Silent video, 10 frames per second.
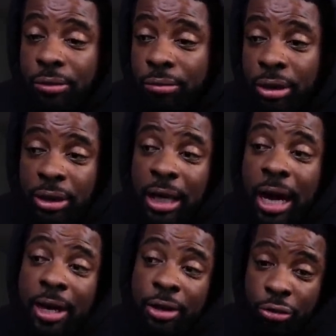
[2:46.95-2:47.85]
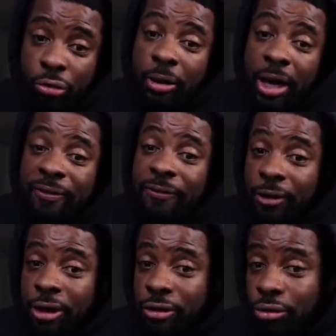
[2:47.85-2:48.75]
But I do have
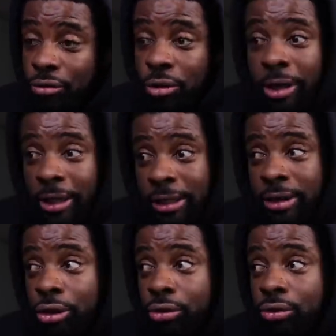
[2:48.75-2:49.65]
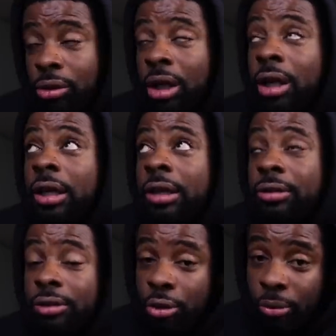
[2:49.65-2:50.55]
friends who are into
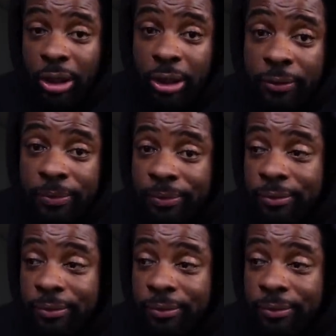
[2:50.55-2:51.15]
swinging,